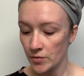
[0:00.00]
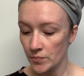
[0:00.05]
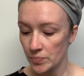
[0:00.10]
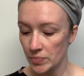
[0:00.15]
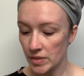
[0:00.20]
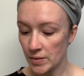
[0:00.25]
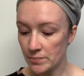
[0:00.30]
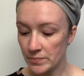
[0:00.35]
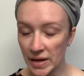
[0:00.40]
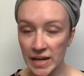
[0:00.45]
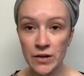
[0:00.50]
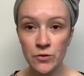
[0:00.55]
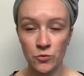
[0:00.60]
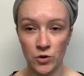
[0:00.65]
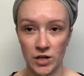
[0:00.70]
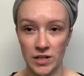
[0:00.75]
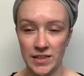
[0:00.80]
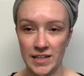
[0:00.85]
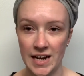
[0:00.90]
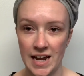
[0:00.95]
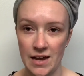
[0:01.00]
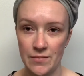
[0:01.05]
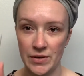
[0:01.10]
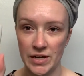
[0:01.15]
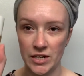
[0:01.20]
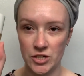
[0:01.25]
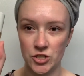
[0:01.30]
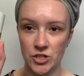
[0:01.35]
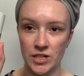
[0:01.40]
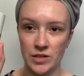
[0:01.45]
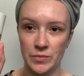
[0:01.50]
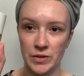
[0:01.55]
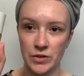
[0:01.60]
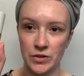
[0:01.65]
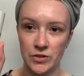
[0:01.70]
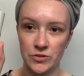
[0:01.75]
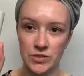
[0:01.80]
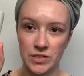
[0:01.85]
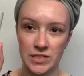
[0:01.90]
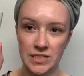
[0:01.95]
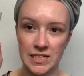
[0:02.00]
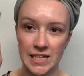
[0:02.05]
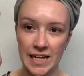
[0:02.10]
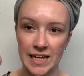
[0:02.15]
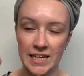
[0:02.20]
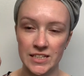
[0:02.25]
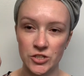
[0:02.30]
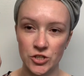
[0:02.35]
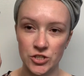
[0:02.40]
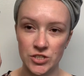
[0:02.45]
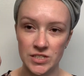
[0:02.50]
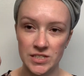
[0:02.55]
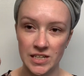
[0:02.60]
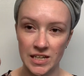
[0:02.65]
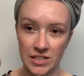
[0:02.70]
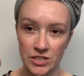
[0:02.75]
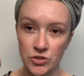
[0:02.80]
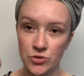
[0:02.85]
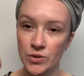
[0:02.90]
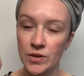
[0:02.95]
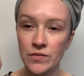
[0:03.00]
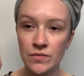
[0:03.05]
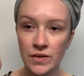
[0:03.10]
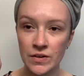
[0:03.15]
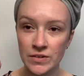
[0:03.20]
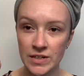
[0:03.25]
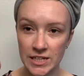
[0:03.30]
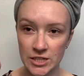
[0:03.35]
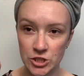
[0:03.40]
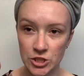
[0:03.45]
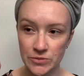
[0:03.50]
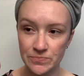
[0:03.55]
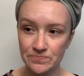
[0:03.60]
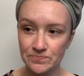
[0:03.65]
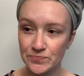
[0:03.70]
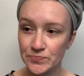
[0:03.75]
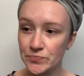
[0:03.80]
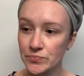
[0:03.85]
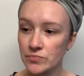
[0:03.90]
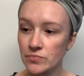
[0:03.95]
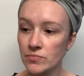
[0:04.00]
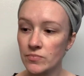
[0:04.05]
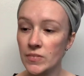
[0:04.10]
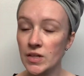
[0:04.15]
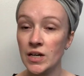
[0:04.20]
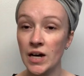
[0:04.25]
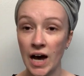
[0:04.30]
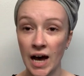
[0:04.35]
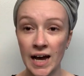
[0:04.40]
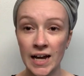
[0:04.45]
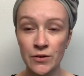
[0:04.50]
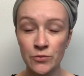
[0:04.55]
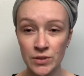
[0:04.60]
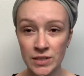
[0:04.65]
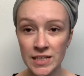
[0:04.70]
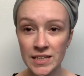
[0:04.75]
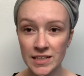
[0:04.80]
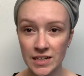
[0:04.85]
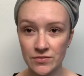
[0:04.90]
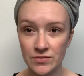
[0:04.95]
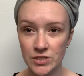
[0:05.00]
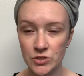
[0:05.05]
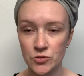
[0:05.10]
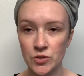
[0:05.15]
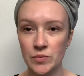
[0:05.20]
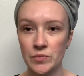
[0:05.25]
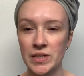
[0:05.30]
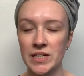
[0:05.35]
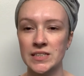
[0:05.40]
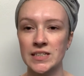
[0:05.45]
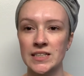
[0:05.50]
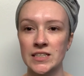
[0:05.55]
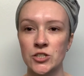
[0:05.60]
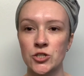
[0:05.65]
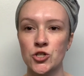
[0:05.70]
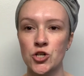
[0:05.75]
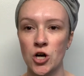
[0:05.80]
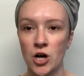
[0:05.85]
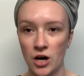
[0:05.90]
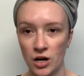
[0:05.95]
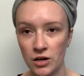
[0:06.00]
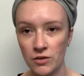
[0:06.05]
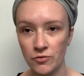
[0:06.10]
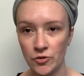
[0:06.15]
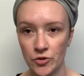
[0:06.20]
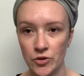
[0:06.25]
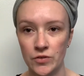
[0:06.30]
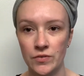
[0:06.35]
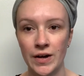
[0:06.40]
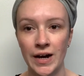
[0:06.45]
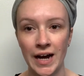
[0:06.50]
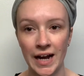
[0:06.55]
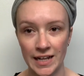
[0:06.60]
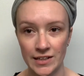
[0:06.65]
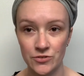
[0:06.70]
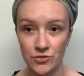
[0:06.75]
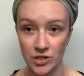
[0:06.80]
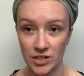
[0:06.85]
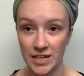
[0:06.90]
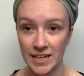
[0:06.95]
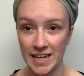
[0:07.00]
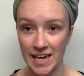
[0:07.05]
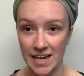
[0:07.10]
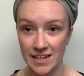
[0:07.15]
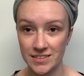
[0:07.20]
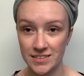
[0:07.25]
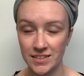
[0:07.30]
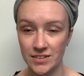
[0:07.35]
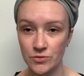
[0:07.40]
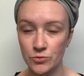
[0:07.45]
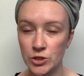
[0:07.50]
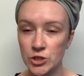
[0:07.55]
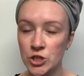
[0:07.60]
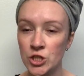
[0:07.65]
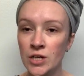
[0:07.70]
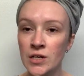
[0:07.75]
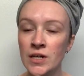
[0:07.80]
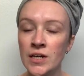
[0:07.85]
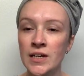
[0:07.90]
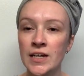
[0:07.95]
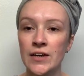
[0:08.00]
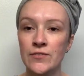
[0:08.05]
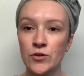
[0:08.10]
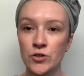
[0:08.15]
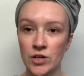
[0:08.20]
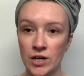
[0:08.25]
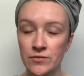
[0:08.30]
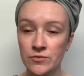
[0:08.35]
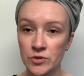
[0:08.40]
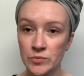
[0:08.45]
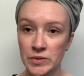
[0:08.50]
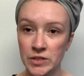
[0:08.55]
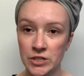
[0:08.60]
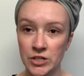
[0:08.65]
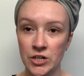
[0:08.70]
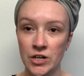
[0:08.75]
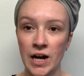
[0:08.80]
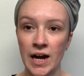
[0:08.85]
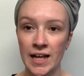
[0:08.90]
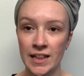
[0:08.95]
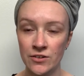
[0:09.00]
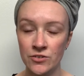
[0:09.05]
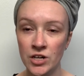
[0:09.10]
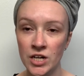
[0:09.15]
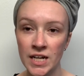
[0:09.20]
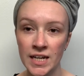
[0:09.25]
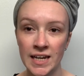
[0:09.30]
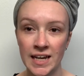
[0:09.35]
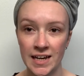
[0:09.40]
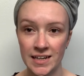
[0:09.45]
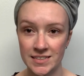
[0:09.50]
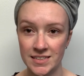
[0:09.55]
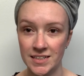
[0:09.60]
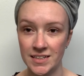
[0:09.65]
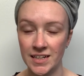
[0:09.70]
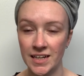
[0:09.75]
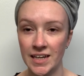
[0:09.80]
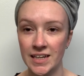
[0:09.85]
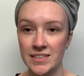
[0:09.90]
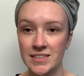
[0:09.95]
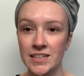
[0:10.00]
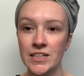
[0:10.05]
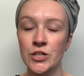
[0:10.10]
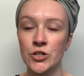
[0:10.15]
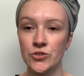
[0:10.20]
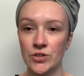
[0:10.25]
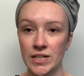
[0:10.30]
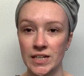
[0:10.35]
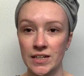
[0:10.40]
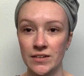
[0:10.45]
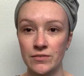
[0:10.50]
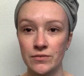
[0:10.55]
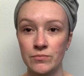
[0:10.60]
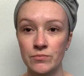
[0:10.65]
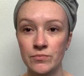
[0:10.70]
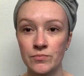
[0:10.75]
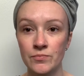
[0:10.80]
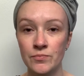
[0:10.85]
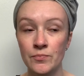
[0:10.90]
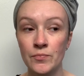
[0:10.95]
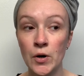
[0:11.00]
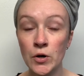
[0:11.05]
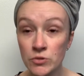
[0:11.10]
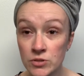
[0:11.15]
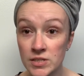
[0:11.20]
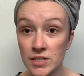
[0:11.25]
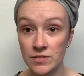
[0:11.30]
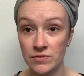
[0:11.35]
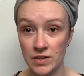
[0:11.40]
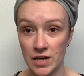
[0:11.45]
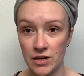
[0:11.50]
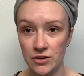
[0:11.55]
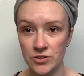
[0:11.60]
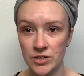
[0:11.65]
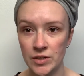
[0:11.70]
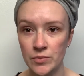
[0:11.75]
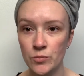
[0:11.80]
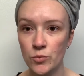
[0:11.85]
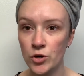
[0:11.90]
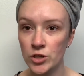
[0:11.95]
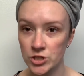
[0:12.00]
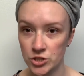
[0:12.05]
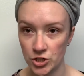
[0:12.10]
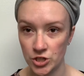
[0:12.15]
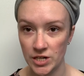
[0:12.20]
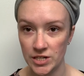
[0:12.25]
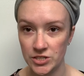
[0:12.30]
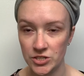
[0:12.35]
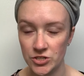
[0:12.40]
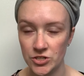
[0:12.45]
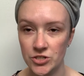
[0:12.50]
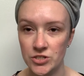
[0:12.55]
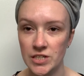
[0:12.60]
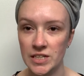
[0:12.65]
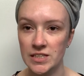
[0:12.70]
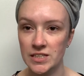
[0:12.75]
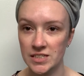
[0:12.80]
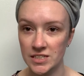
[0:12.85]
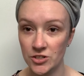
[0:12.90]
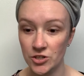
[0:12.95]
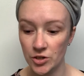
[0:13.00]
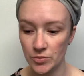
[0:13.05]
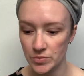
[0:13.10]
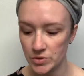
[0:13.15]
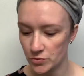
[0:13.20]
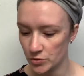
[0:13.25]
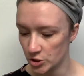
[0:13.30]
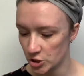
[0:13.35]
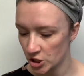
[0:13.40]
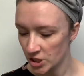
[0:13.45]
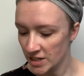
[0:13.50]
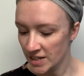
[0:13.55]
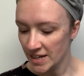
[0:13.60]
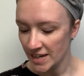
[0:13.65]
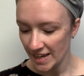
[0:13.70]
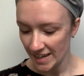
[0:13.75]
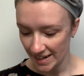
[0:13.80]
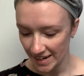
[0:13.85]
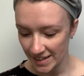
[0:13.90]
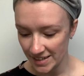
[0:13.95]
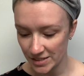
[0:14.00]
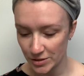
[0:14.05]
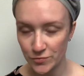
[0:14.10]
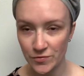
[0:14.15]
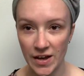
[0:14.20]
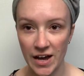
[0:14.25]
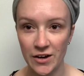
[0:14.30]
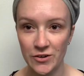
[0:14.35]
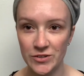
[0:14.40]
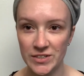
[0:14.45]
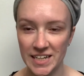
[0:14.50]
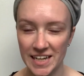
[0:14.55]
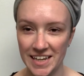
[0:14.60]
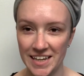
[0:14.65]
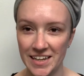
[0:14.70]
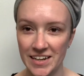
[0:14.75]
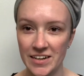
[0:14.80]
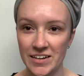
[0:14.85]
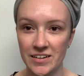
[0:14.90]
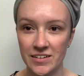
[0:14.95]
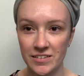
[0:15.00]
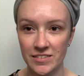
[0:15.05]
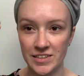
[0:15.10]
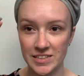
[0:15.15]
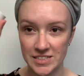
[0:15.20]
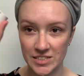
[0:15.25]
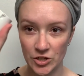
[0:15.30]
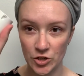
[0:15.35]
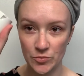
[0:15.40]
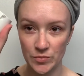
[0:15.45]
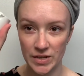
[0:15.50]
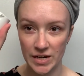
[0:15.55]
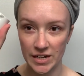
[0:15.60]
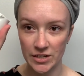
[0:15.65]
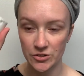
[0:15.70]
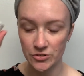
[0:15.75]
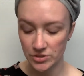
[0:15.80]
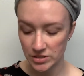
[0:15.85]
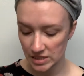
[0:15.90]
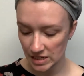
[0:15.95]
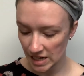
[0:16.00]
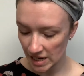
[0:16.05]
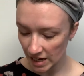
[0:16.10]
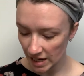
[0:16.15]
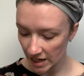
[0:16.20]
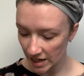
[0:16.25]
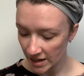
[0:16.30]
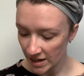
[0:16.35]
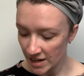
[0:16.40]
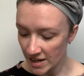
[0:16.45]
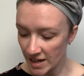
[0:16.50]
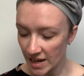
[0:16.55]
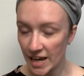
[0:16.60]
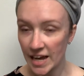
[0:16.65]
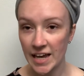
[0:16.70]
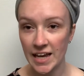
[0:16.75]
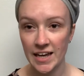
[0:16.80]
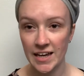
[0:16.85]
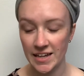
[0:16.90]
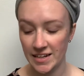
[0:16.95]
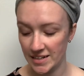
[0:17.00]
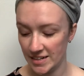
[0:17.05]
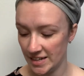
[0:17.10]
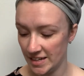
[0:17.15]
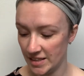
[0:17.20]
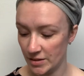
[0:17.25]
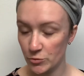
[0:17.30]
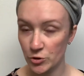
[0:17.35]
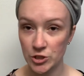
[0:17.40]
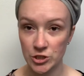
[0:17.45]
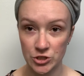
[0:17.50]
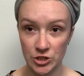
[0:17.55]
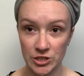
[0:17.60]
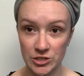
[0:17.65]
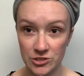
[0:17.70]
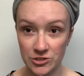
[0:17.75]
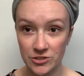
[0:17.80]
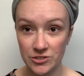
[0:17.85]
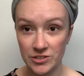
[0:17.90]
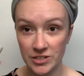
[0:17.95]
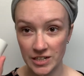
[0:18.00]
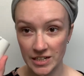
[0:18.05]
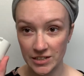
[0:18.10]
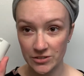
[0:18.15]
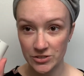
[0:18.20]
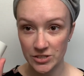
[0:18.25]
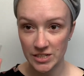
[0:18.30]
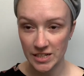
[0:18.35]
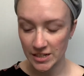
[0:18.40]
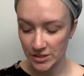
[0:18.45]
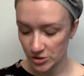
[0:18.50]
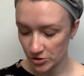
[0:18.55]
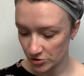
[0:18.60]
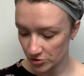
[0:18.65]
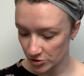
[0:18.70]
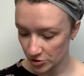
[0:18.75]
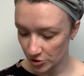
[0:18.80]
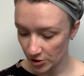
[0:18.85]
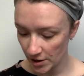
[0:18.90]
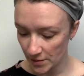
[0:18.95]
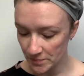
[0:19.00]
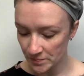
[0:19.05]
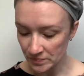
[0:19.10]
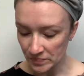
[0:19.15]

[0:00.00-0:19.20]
the main one that I'm actually going to be using today is our Skin Twin foundation. I really love this one because it's chock full of hyaluronic acid, which, if you're not familiar, hyaluronic acid is an ingredient mostly found in moisturizers and serums, which it is found in the serum that I use today and in the moisturizer that I use today. So those are great.